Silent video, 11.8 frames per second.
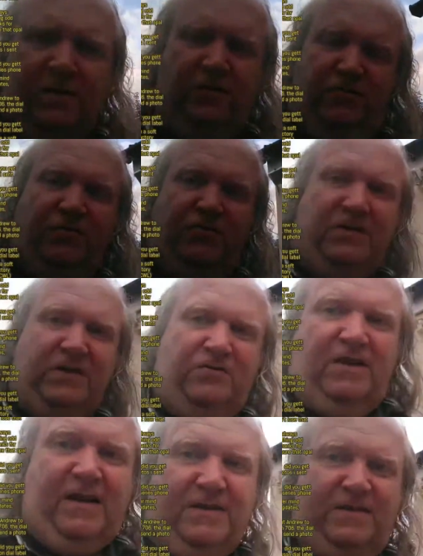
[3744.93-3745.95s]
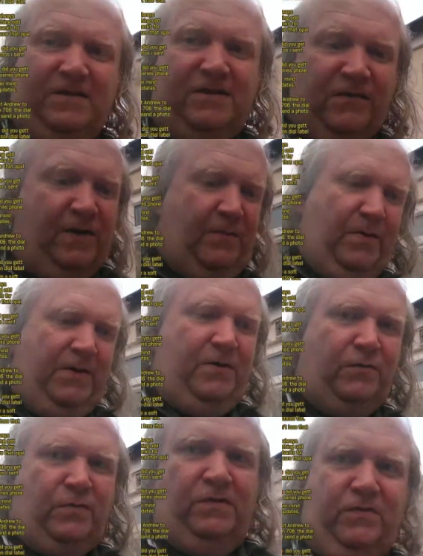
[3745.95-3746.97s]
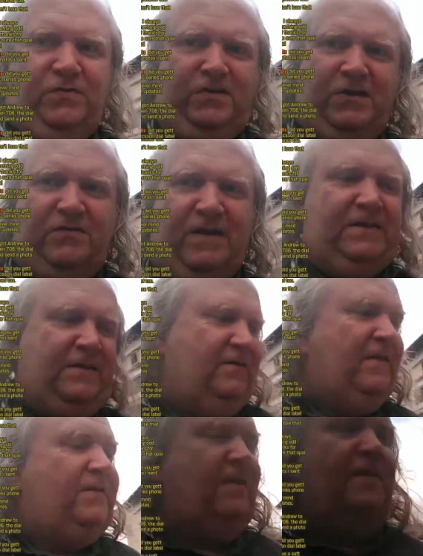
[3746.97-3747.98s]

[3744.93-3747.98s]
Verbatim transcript: trusty tractors, if anybody knows what a trusty tractor is,